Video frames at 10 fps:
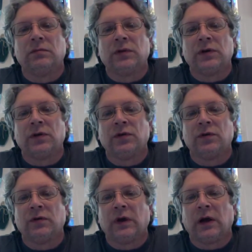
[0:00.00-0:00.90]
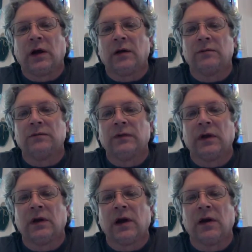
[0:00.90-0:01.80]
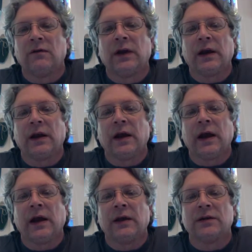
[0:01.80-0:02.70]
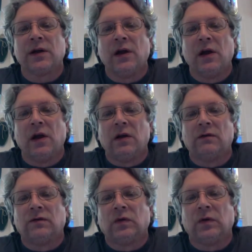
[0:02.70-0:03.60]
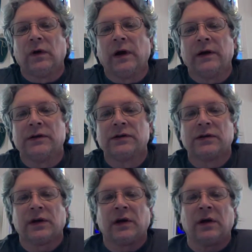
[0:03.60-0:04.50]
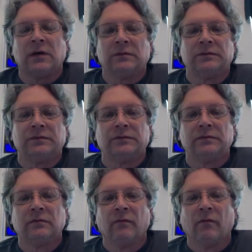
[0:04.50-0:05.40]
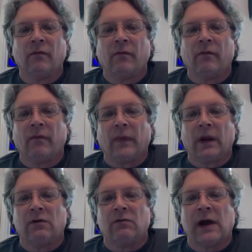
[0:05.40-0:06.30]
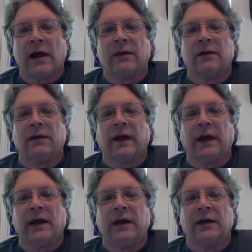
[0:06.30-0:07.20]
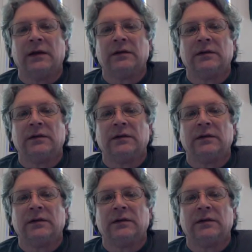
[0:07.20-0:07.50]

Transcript: to um, the love He has for us, um, rather than